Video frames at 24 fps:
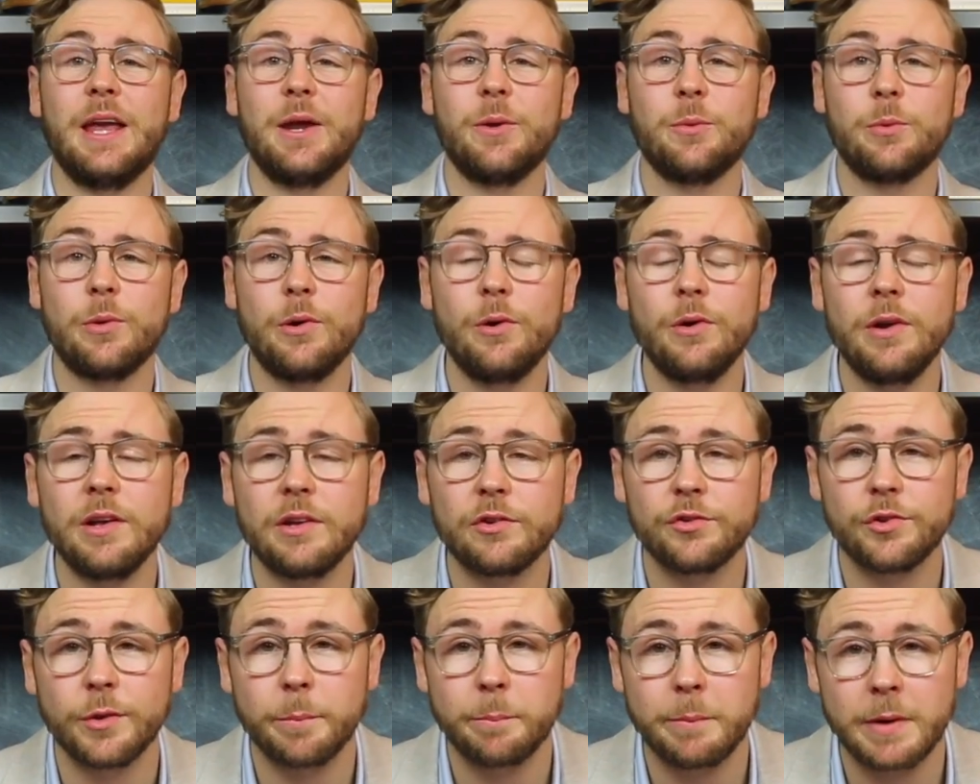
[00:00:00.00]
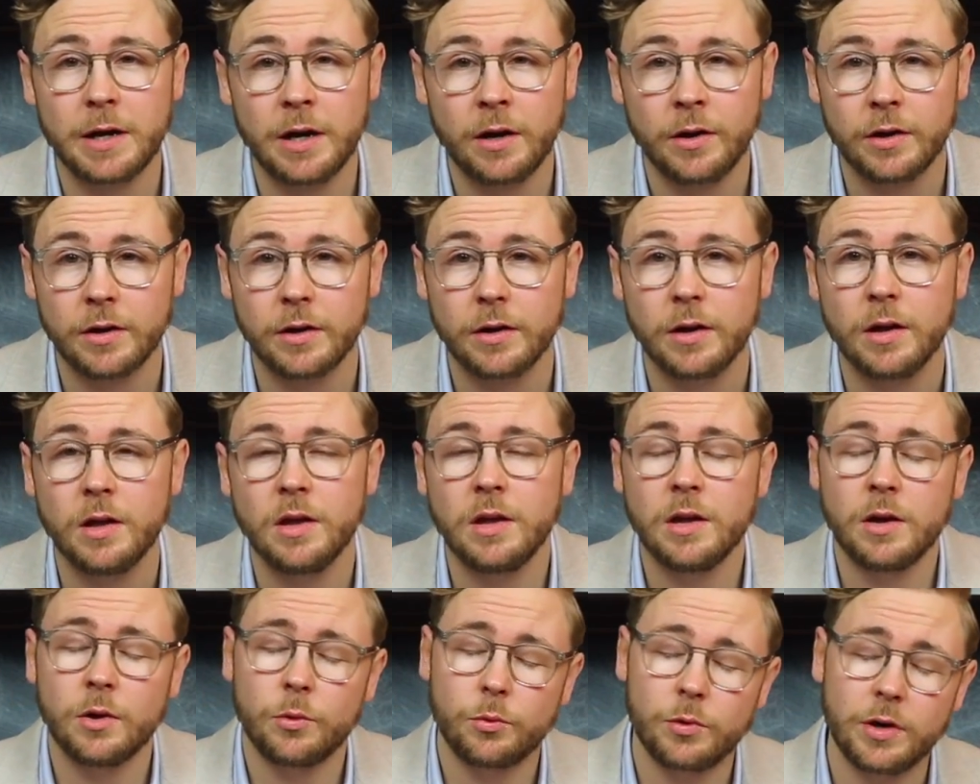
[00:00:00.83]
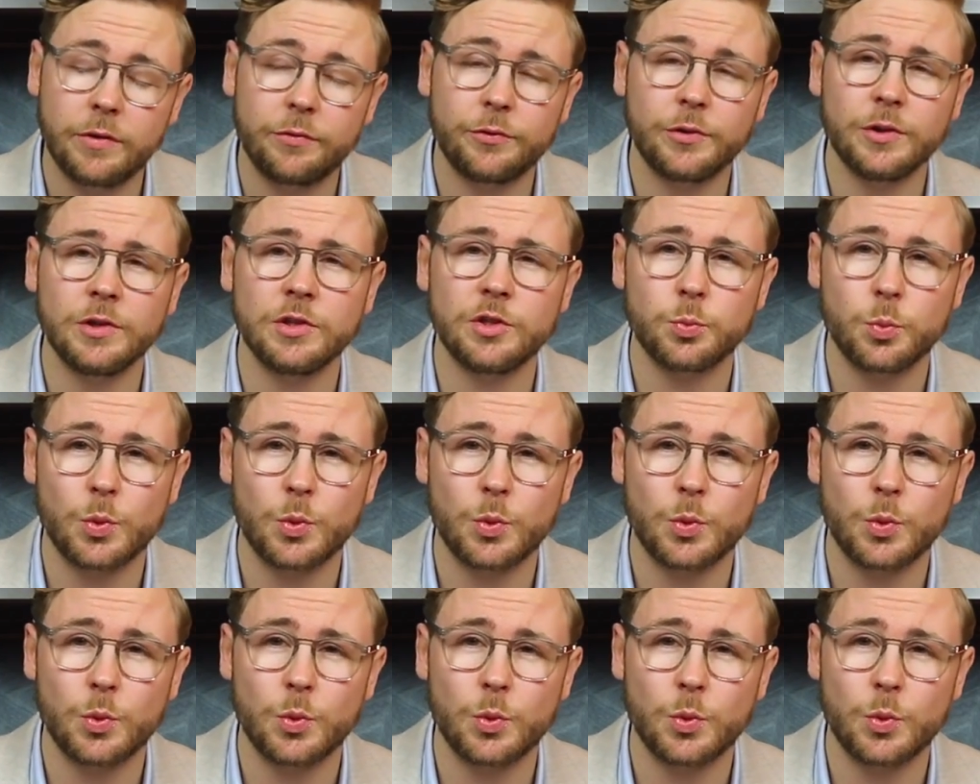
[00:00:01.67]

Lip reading: A Rolex Submariner, reference